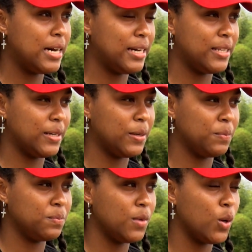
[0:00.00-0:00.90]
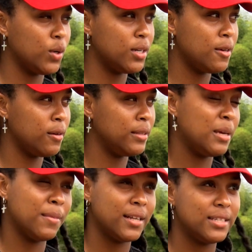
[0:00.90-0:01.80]
And um, our
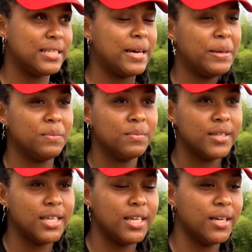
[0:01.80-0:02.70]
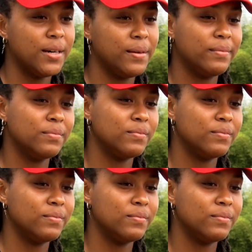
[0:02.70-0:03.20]
neighbor at the time, he um,